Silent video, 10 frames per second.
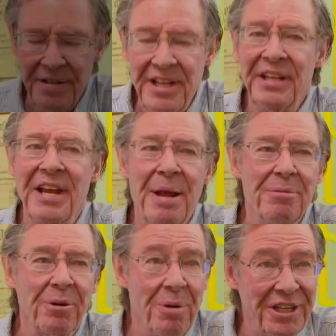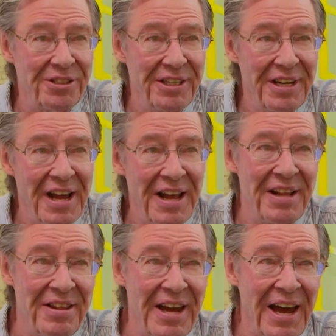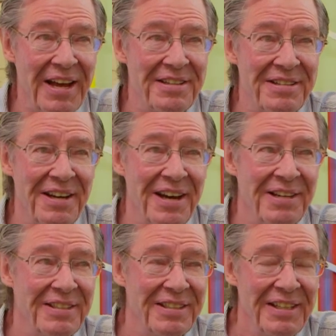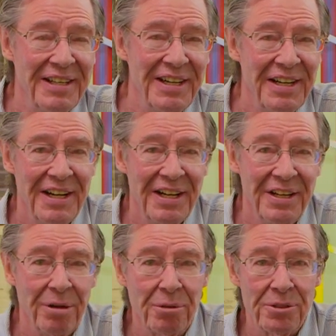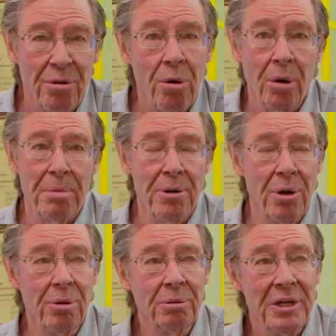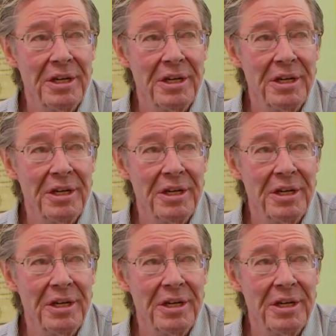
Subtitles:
Then came the question that there was a hormone